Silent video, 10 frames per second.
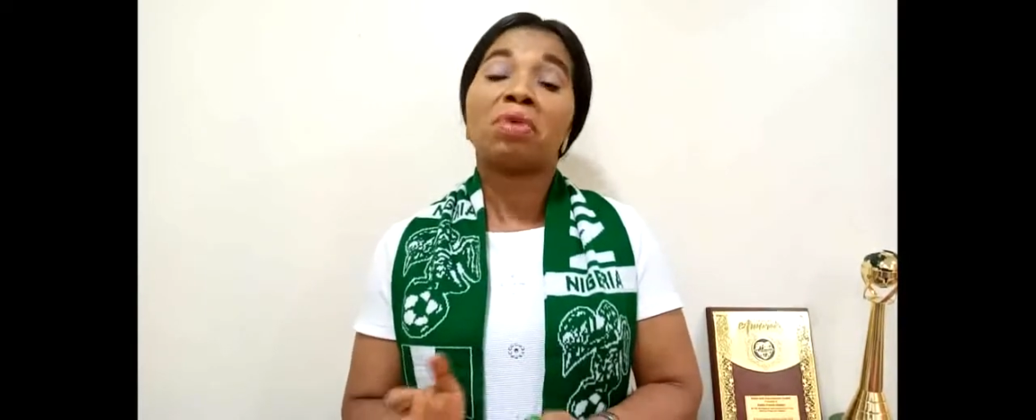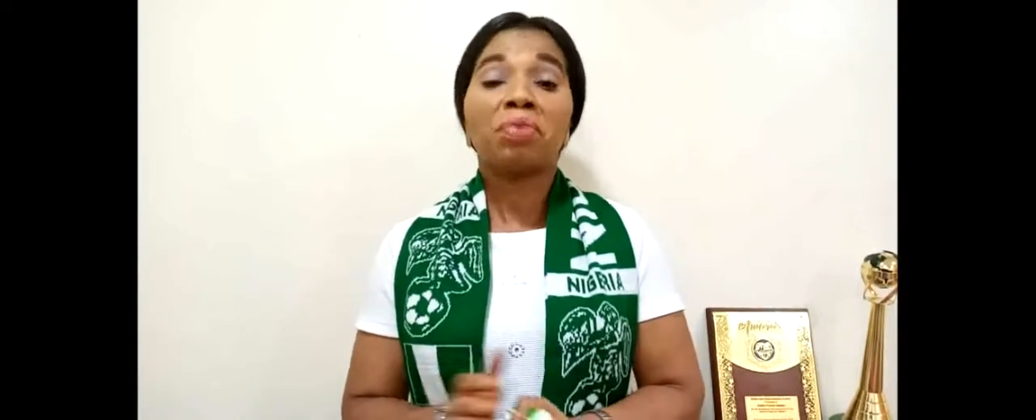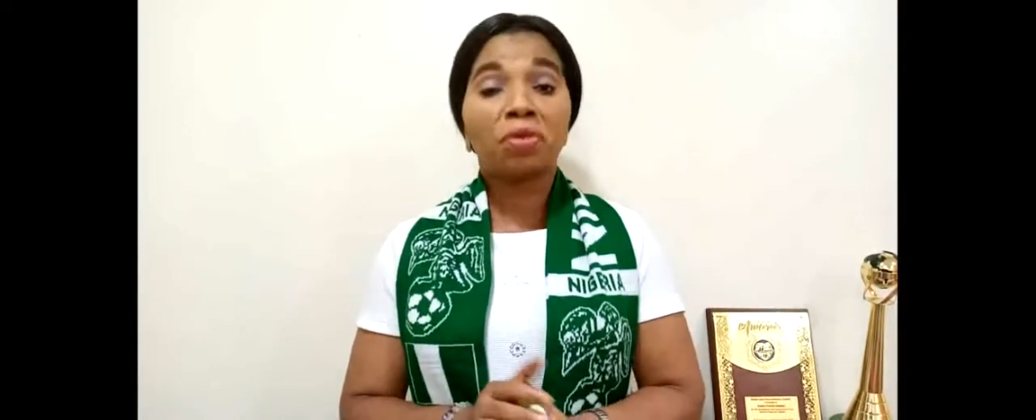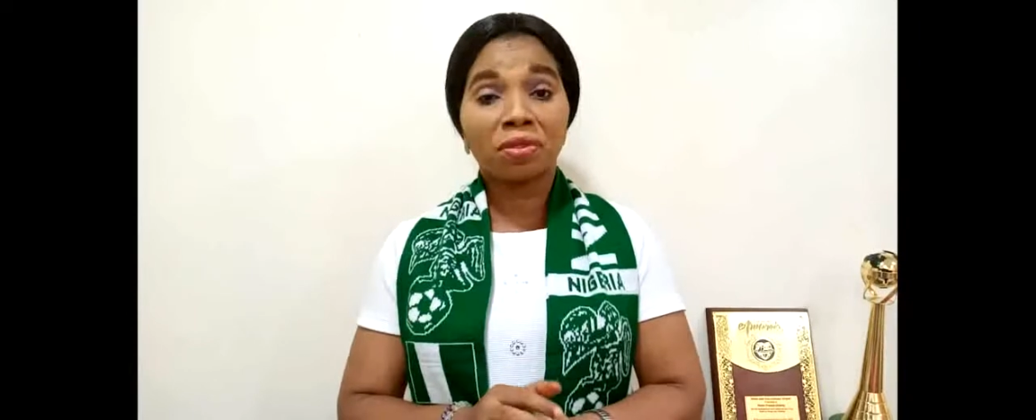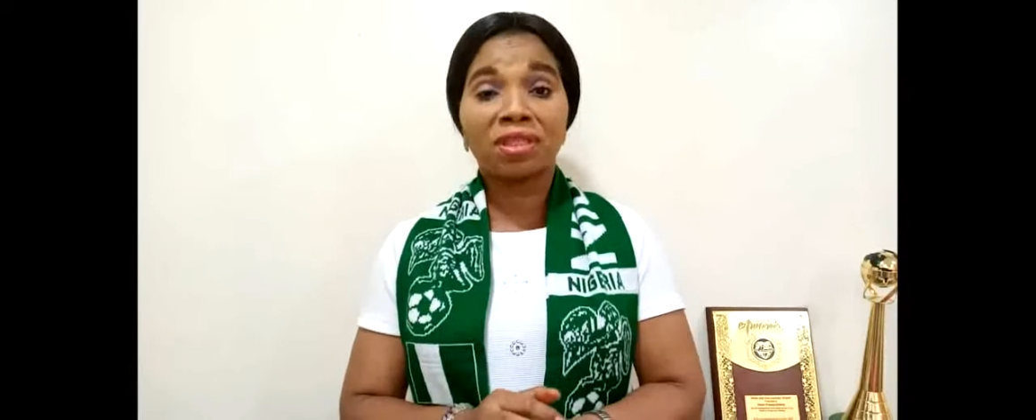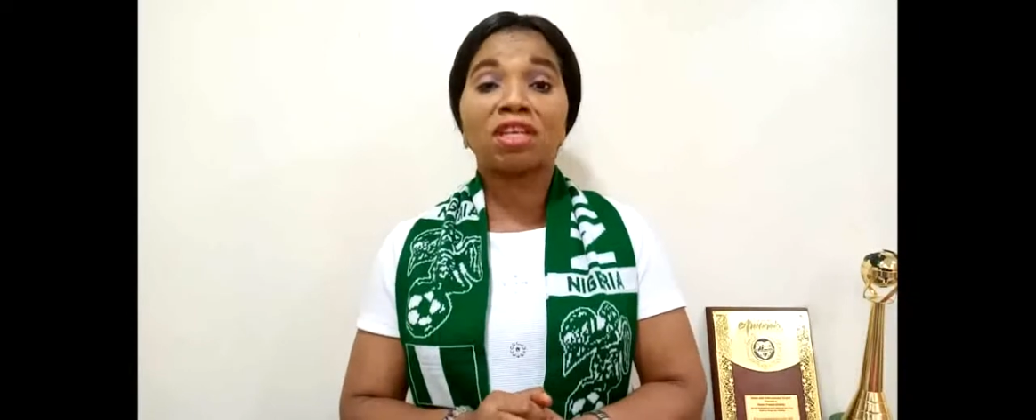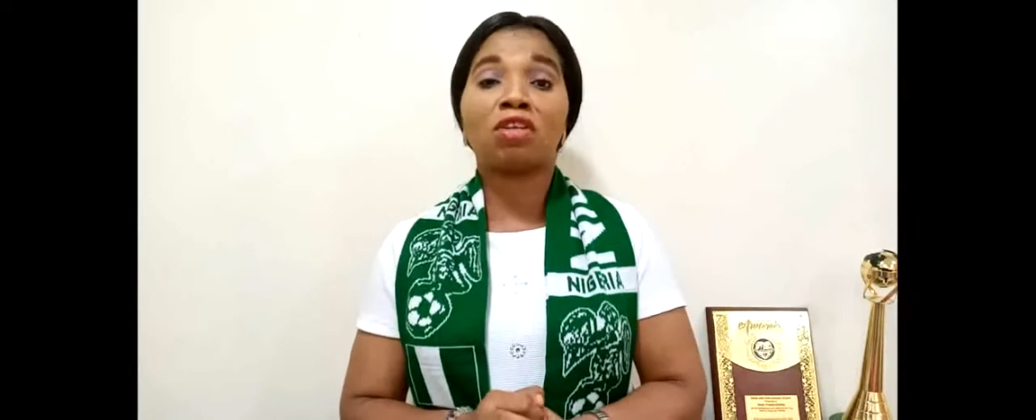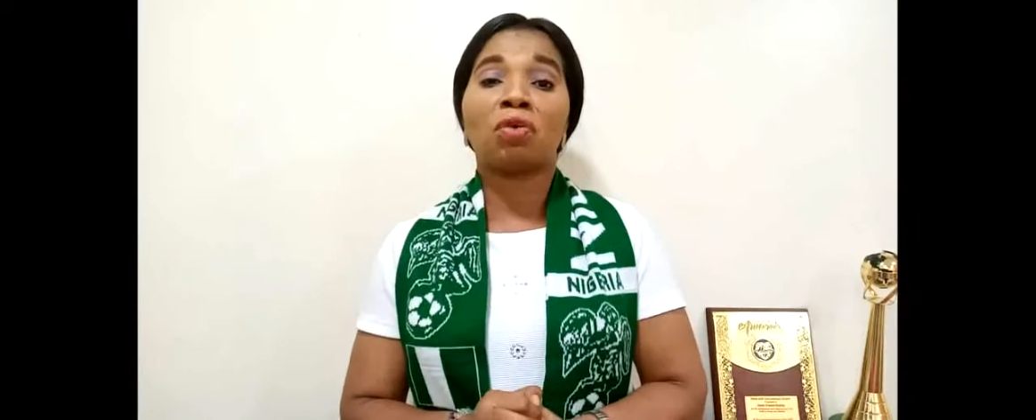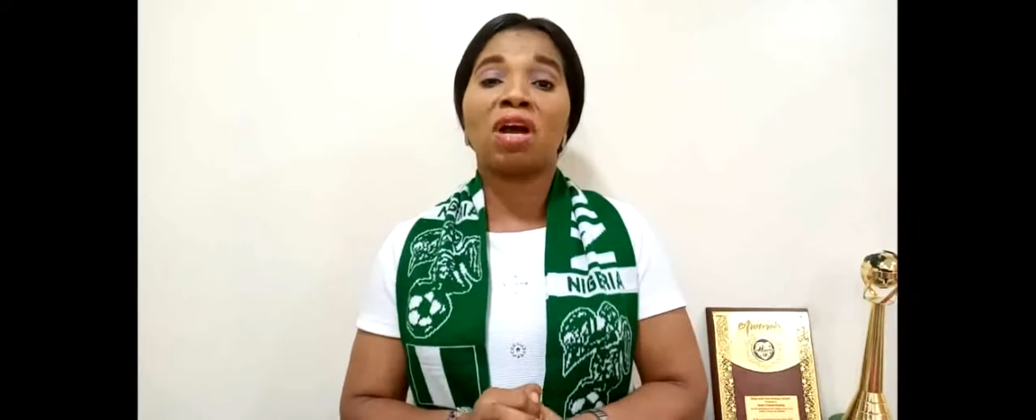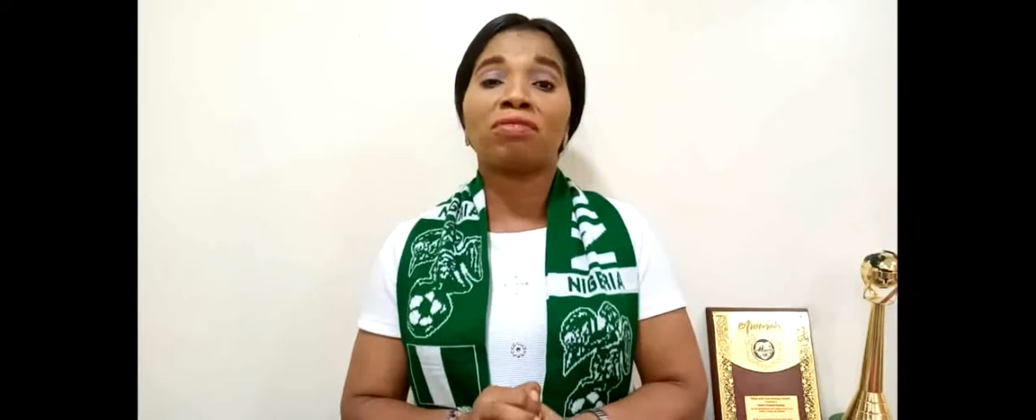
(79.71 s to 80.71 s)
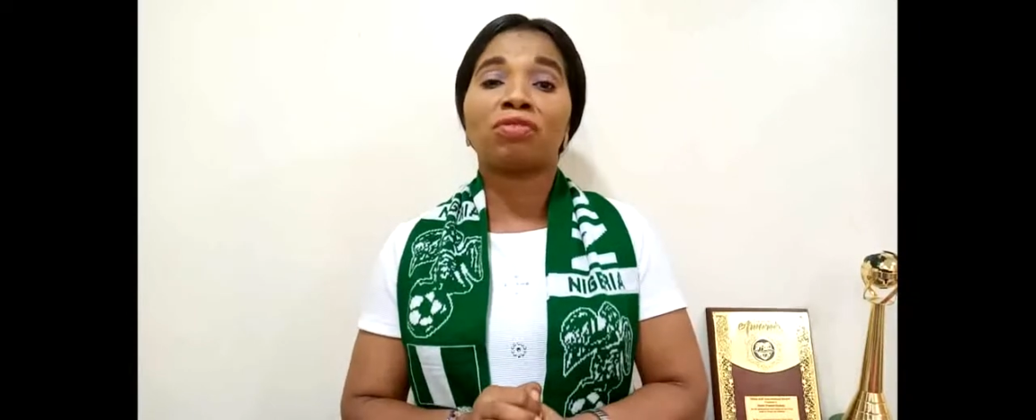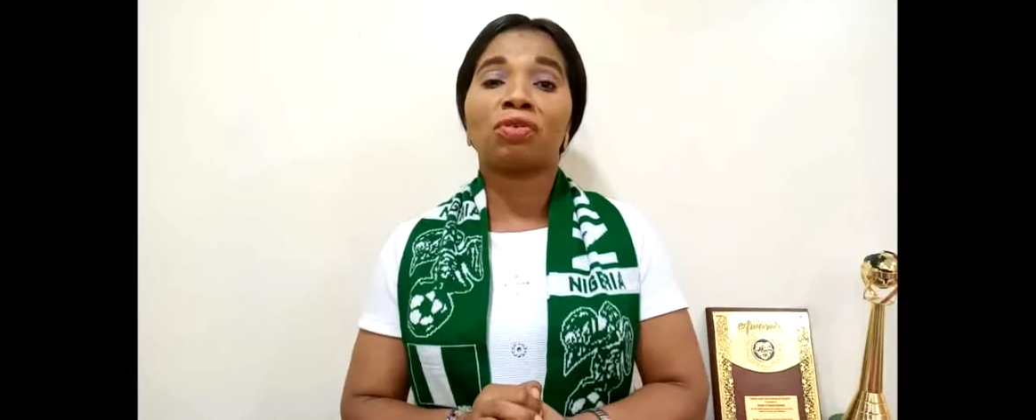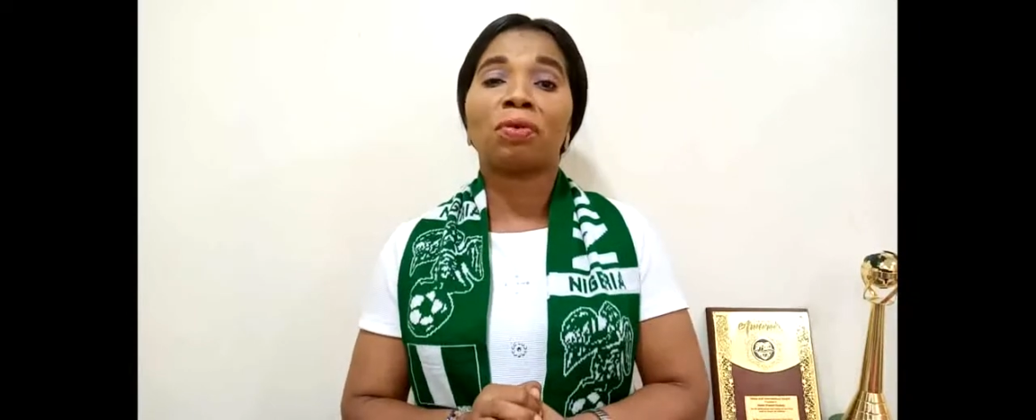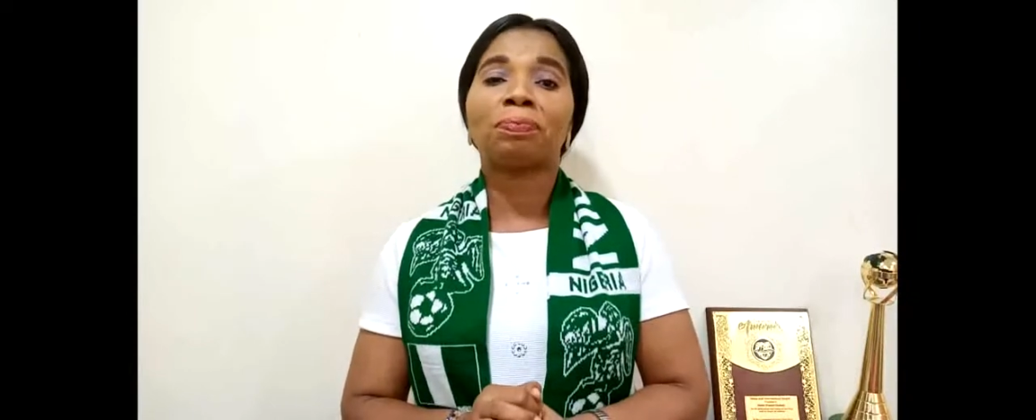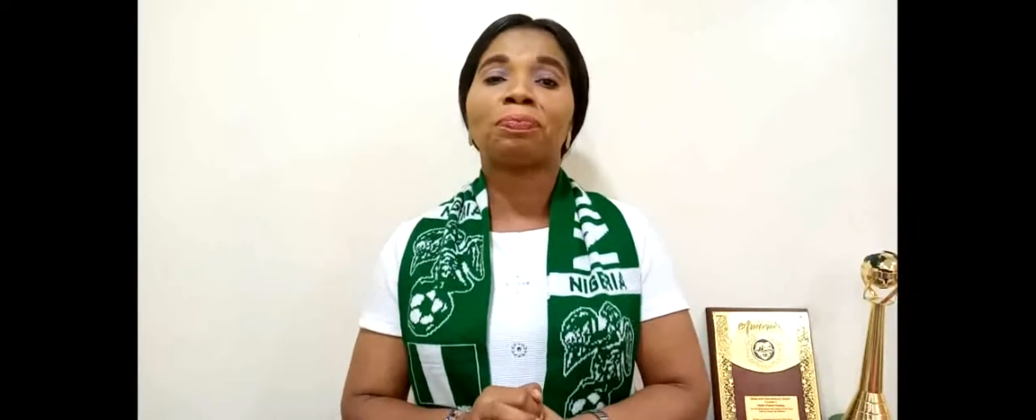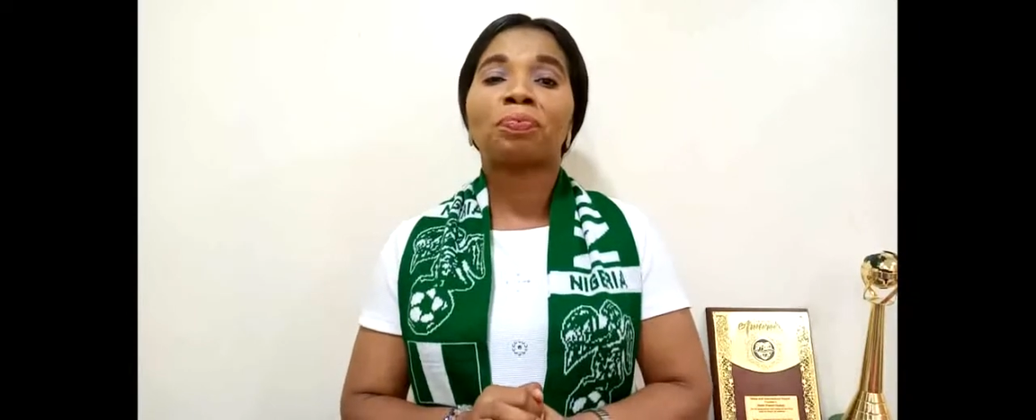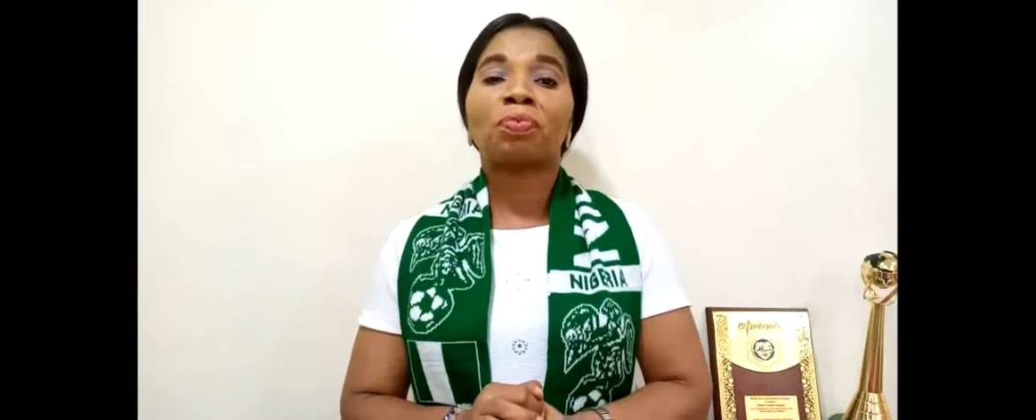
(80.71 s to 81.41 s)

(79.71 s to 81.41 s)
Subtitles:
Maybe you think you have some